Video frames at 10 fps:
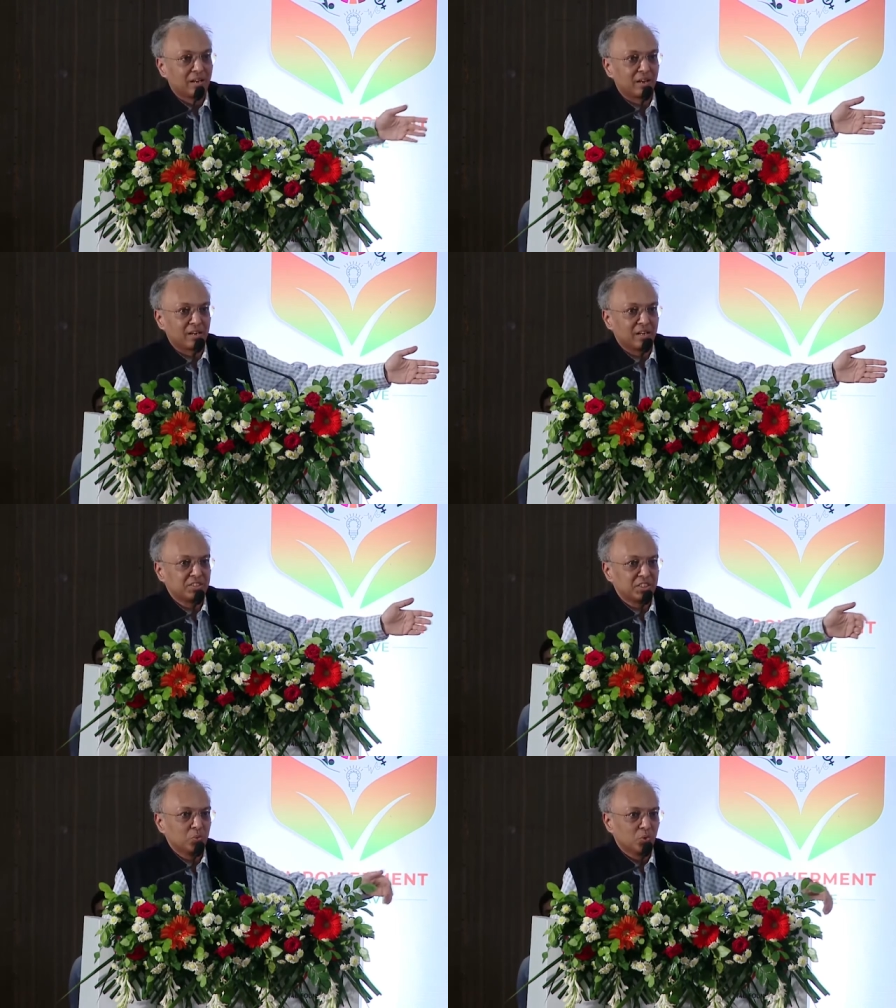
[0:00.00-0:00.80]

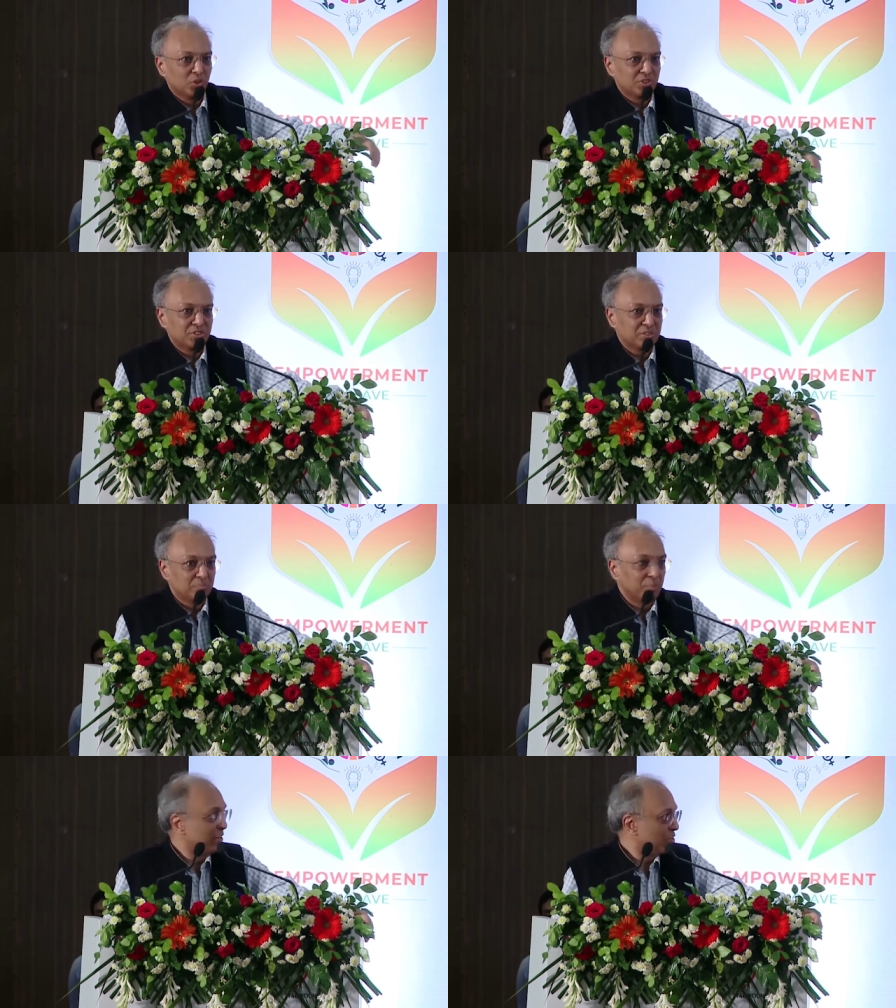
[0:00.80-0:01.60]
Karad ji was
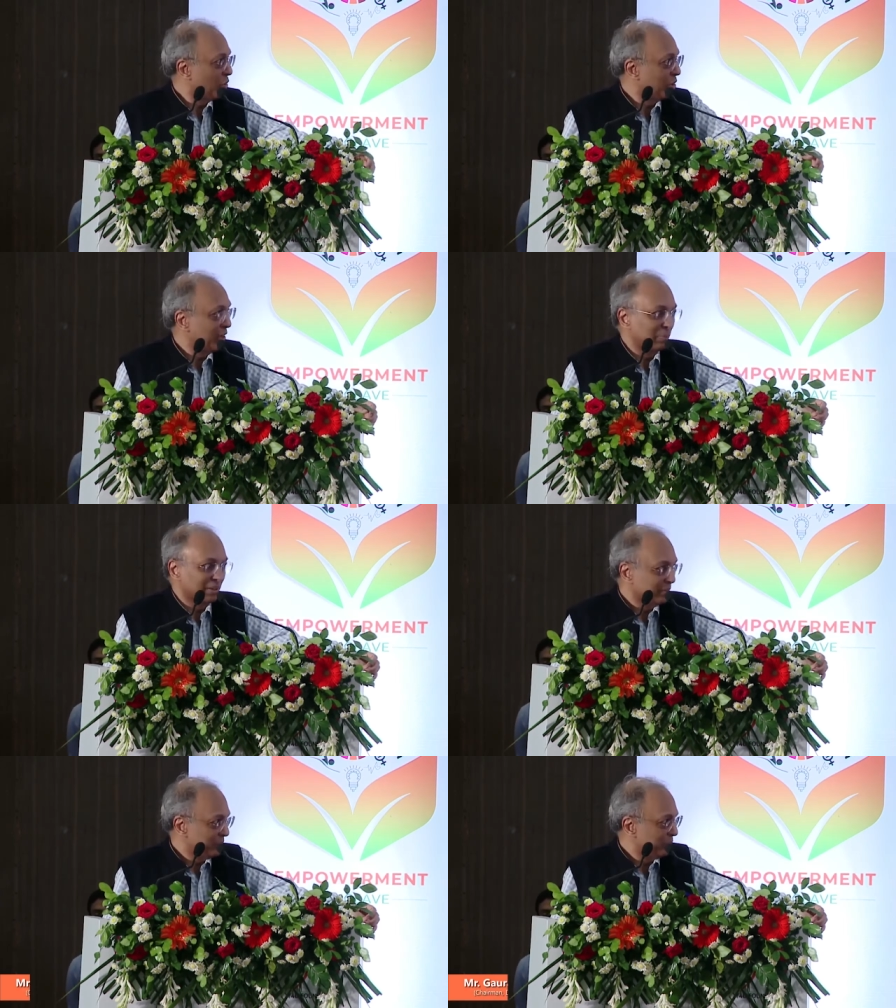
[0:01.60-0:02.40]
mayor of
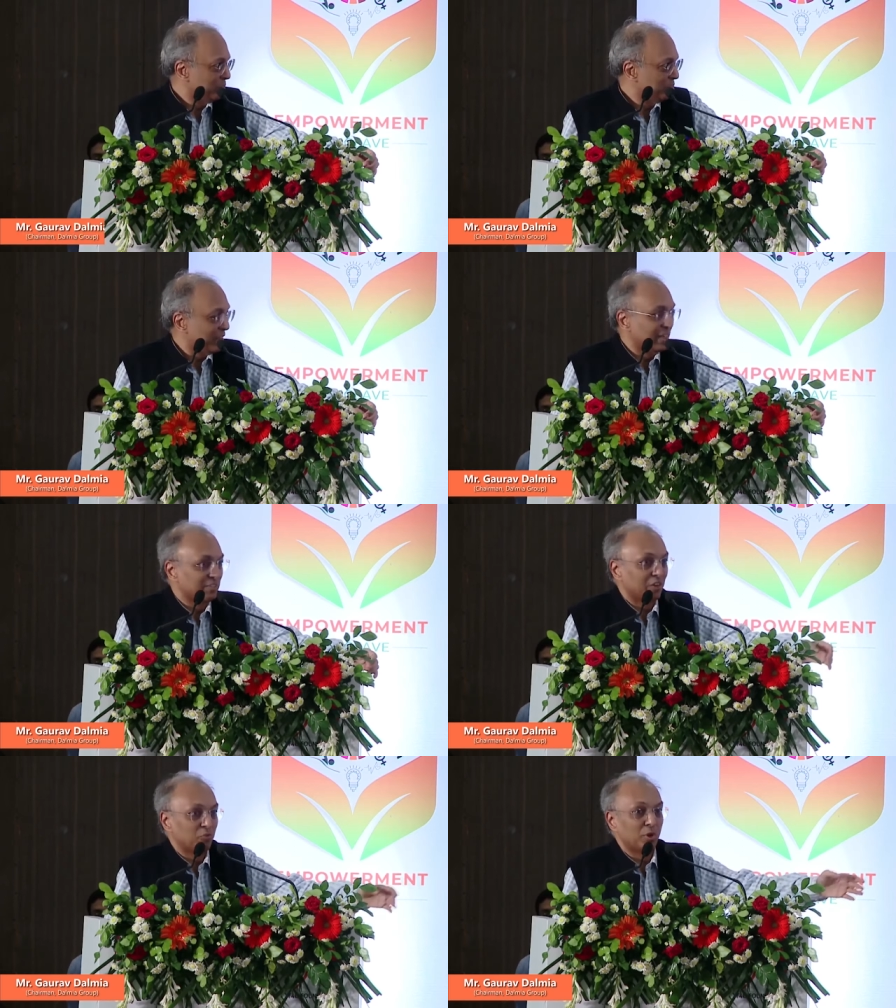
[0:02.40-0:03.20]
Aurangabad and
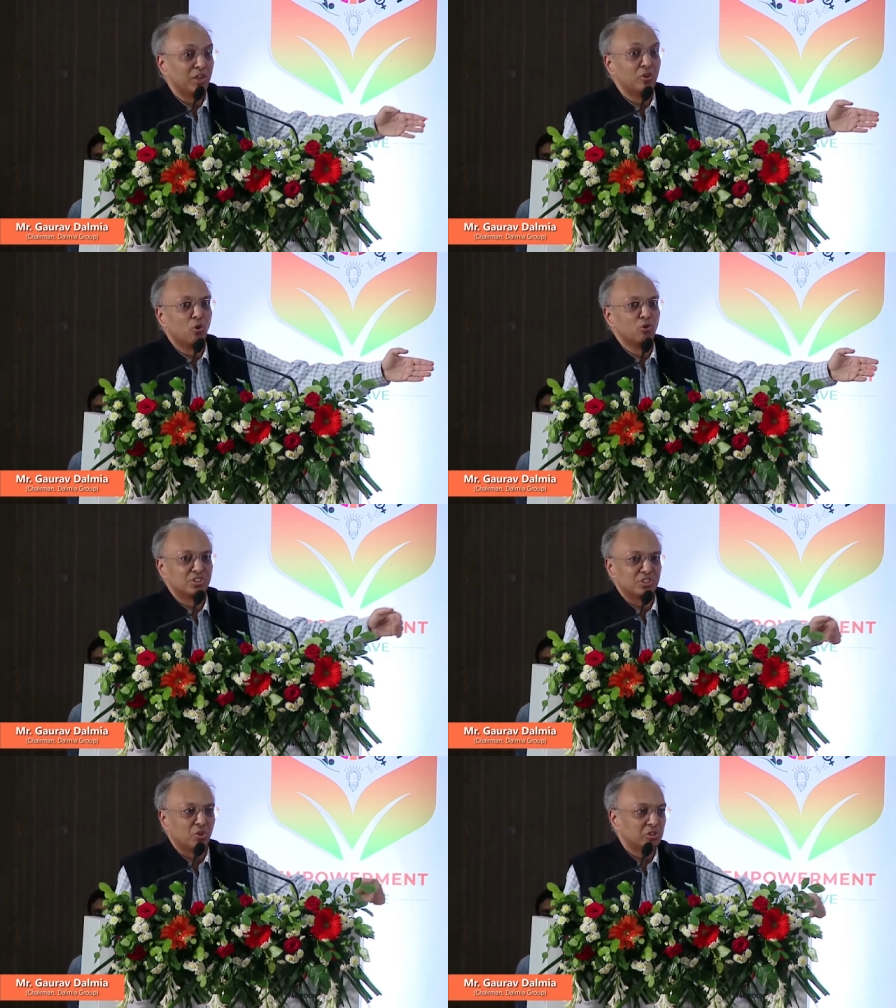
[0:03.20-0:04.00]
therefore, he
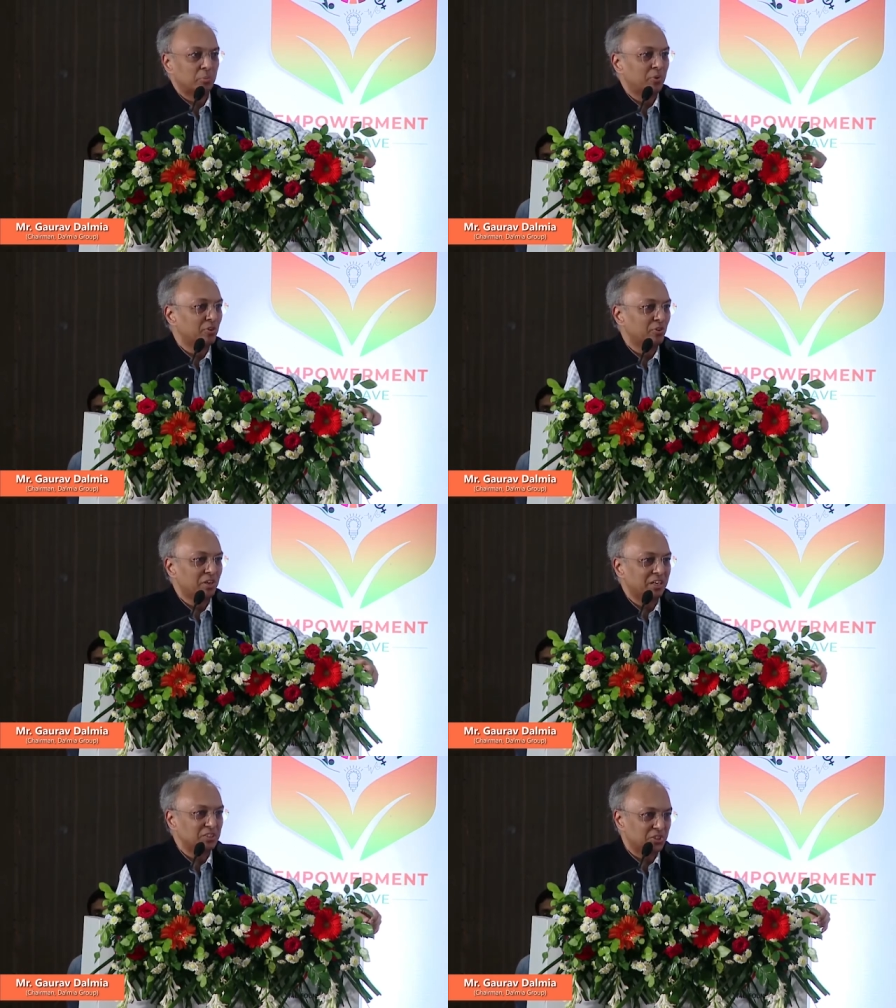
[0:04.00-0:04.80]
knows the
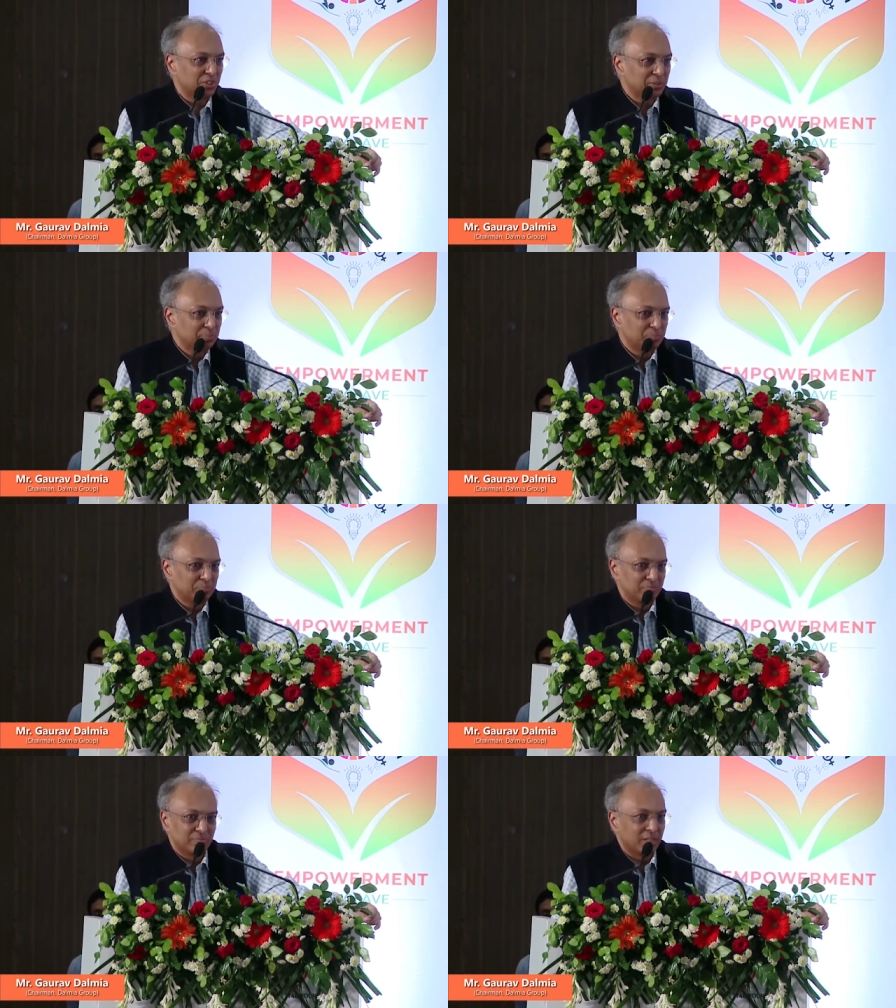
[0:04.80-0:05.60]
entrepreneurial culture
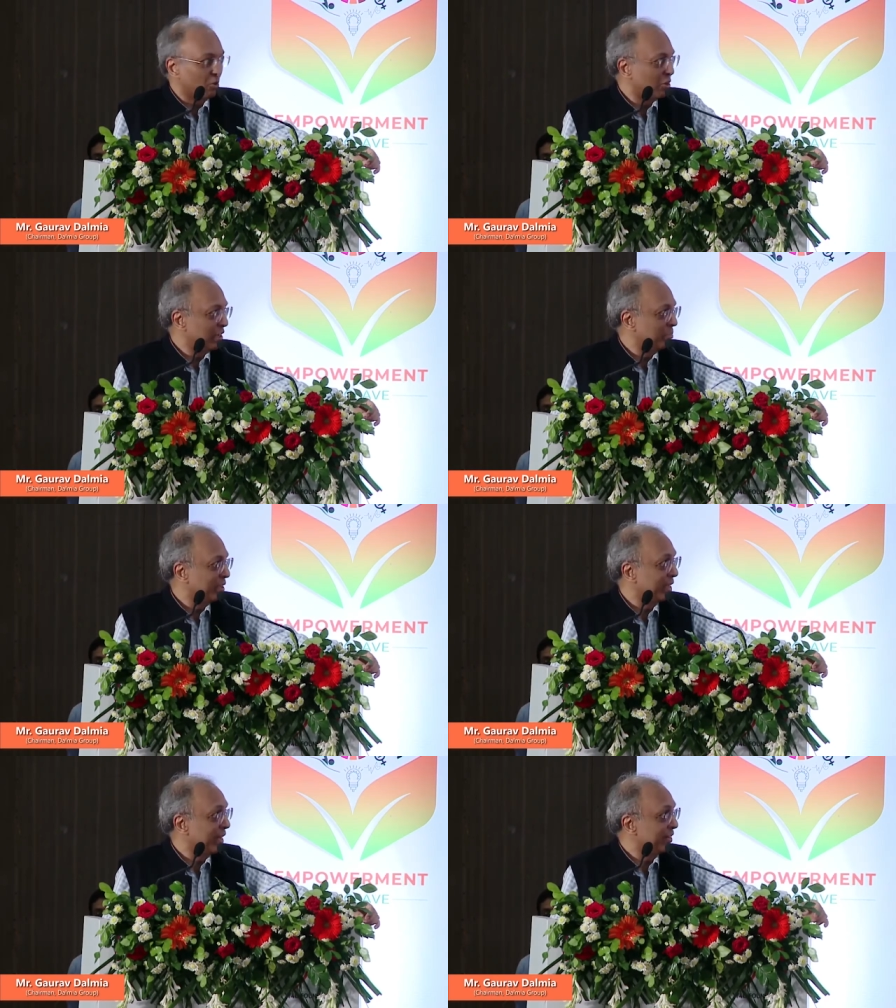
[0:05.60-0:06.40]
that
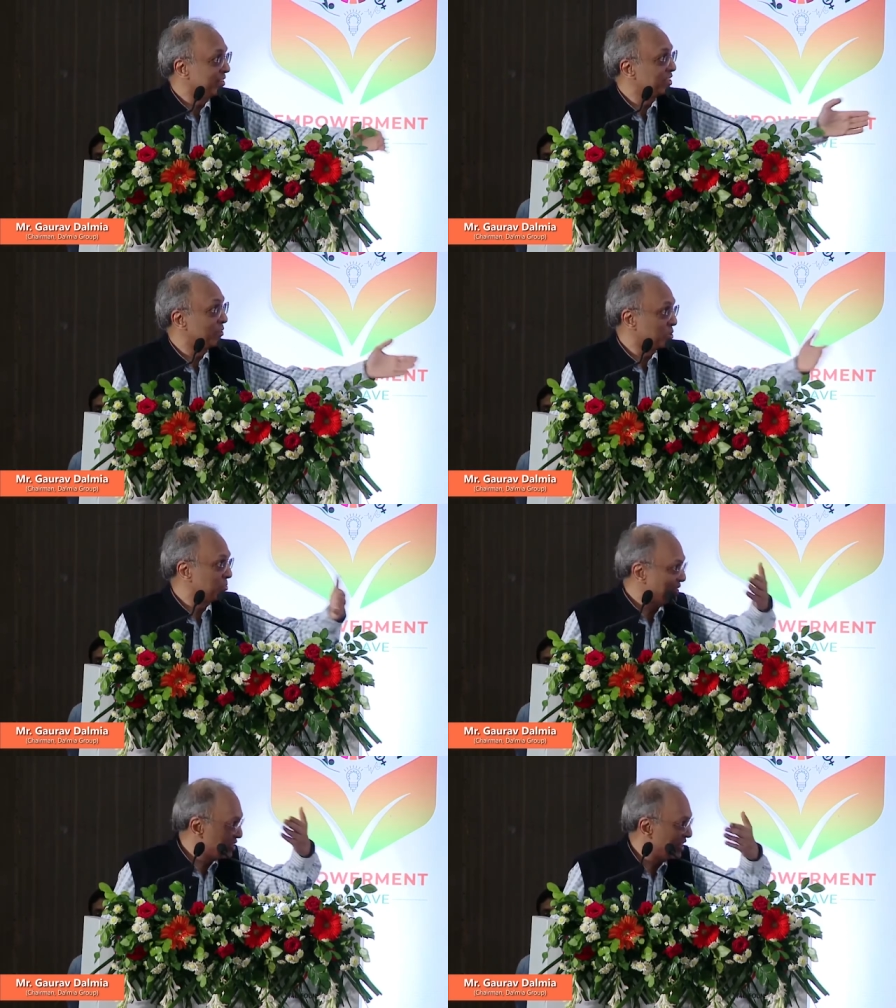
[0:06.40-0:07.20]
Aurangabad had. And sir, I was
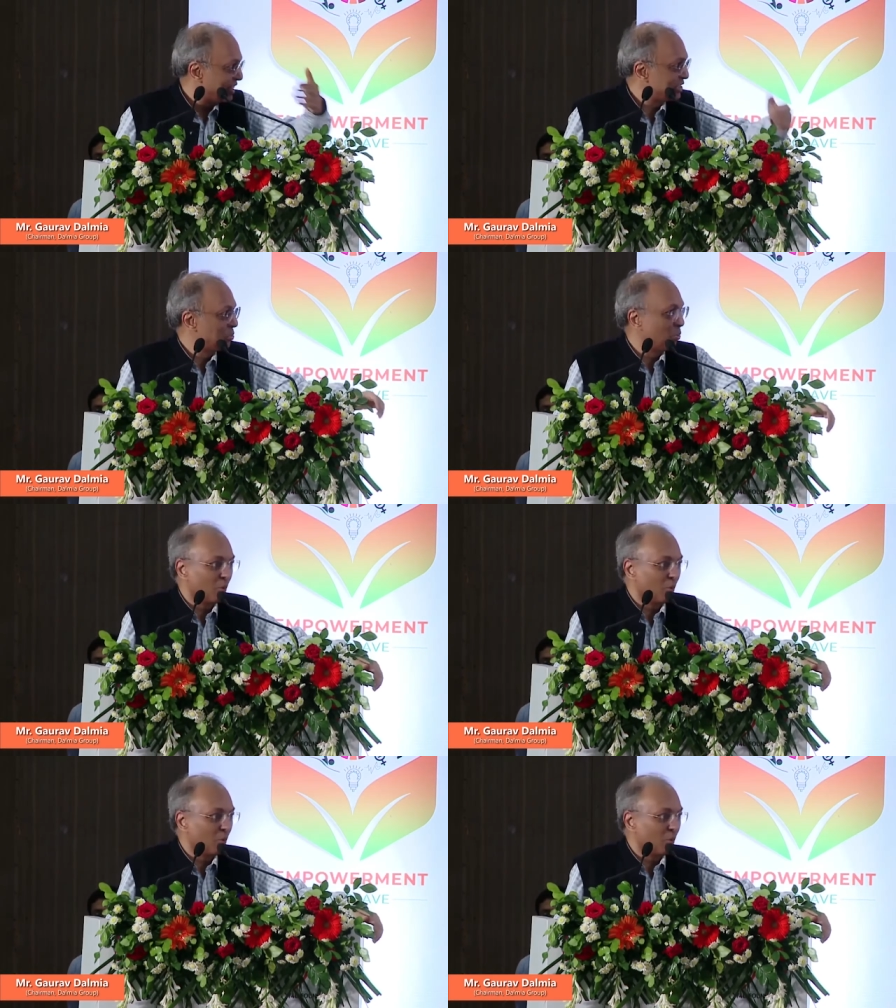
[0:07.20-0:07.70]
mentioning as you were